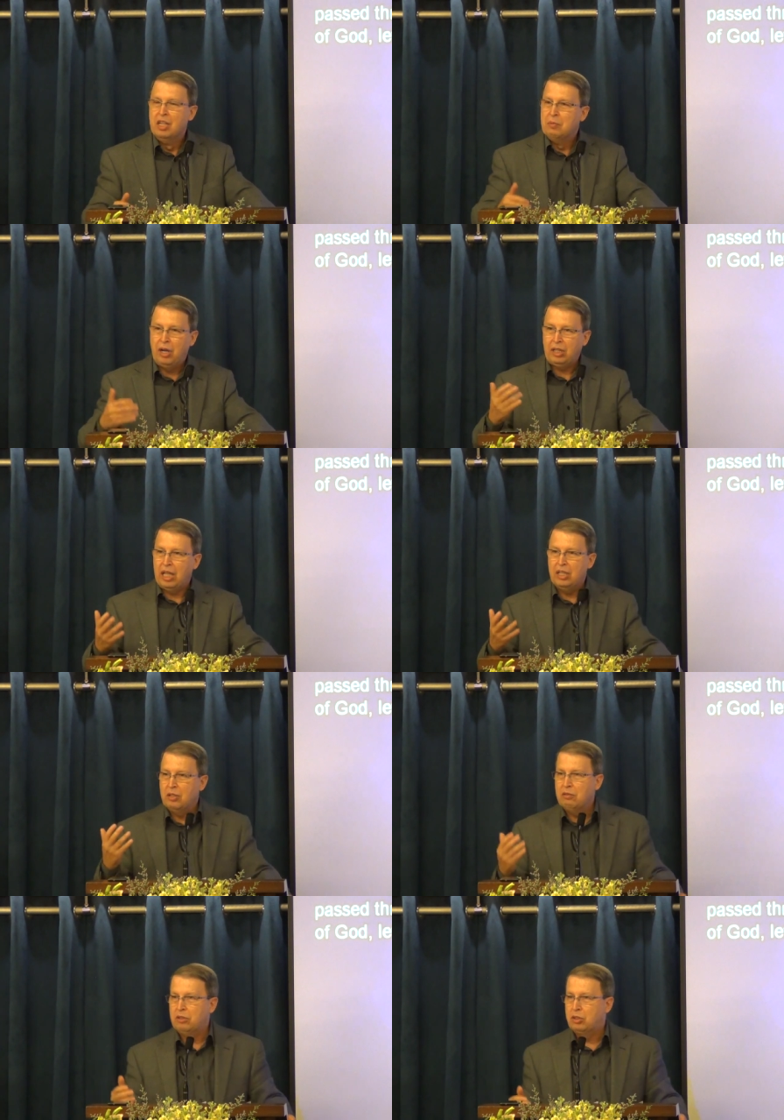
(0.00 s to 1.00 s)
But
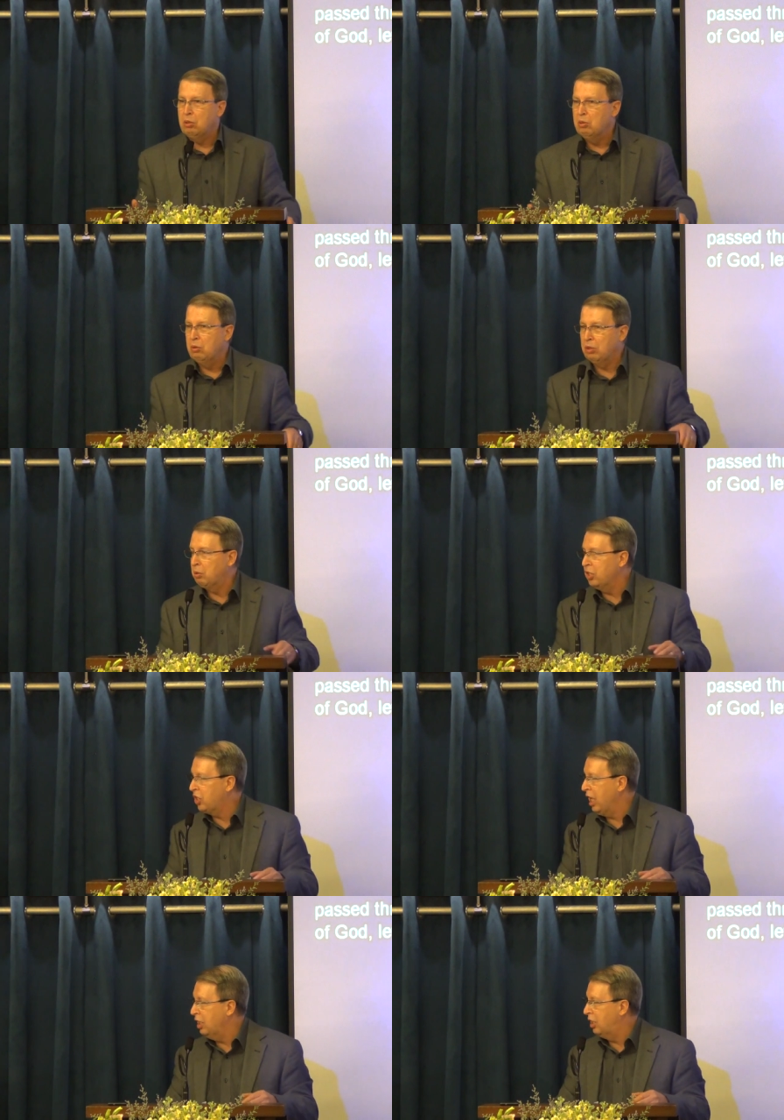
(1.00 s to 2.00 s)
in true
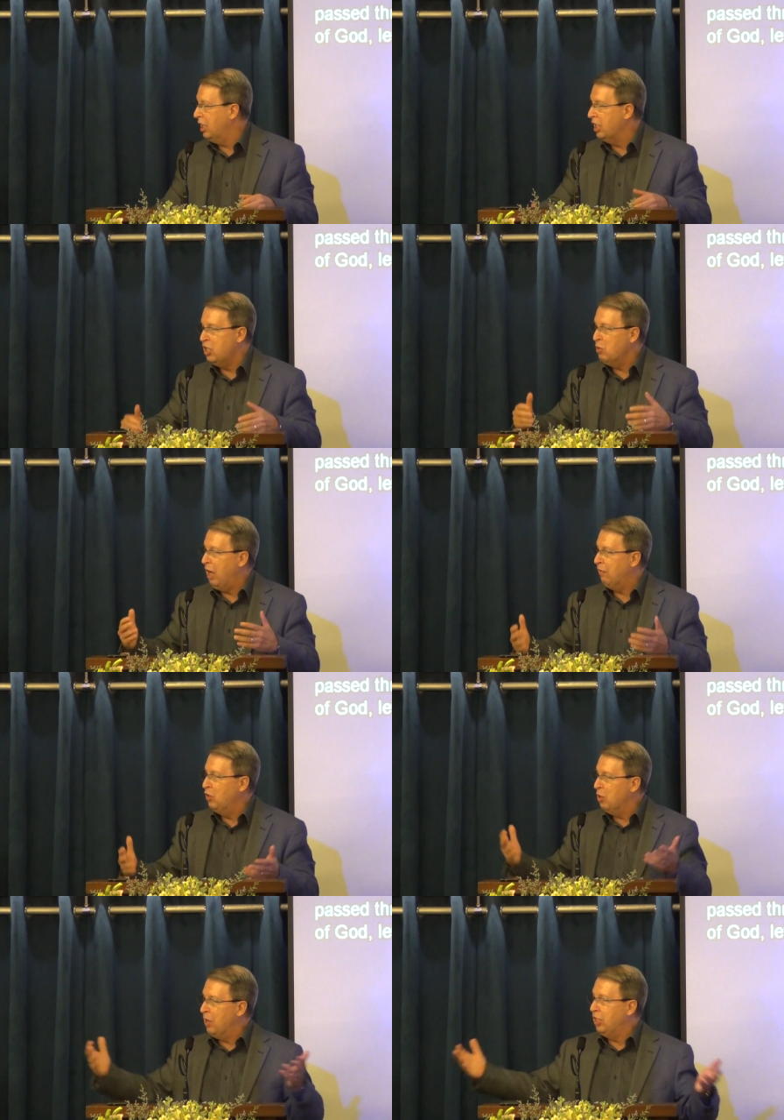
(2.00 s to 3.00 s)
Christianity, you have
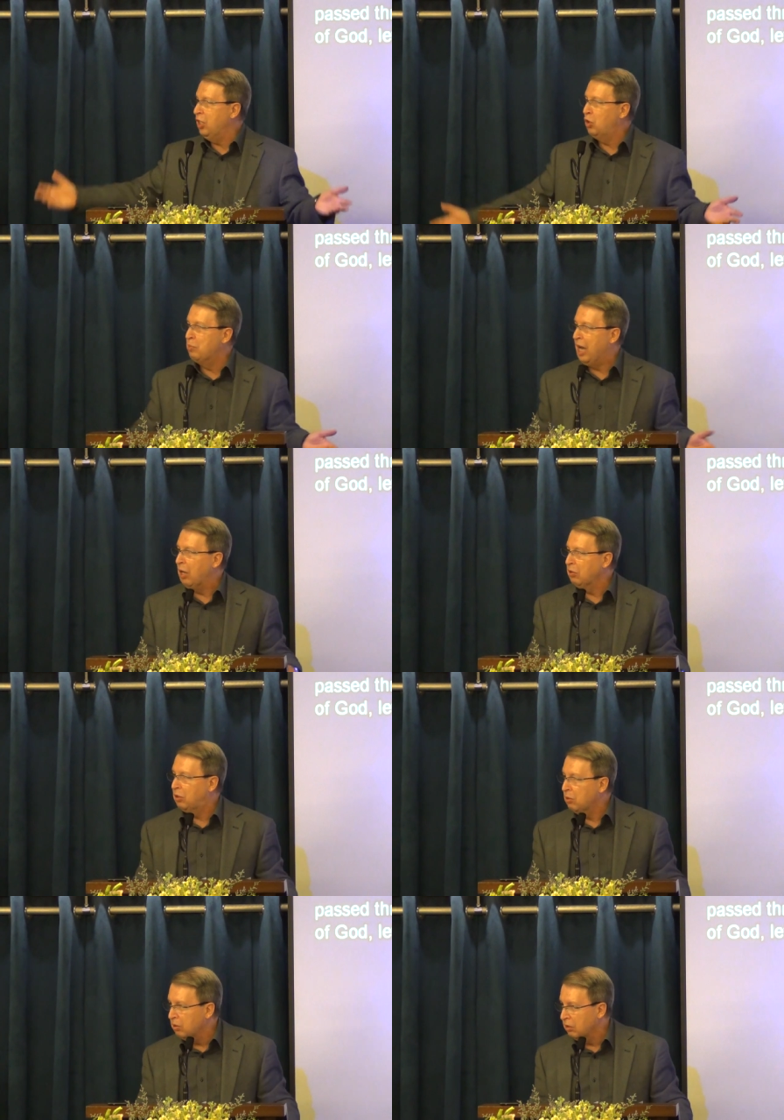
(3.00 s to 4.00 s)
nobody to bow
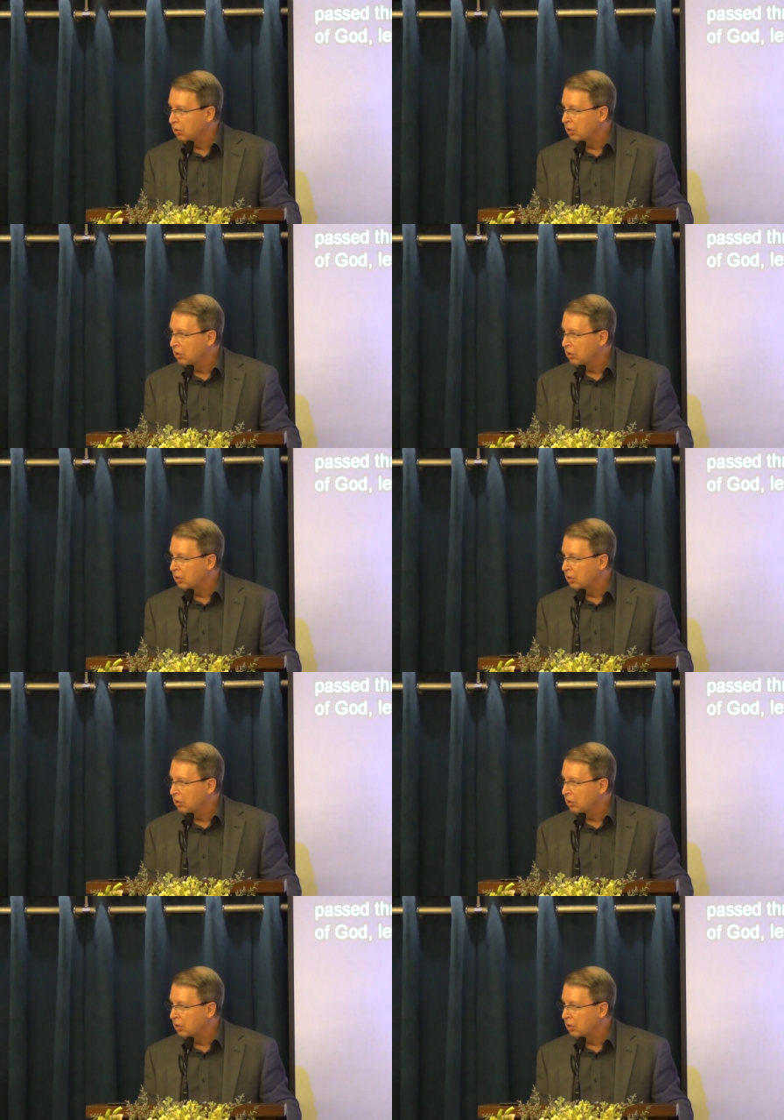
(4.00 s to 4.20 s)
to.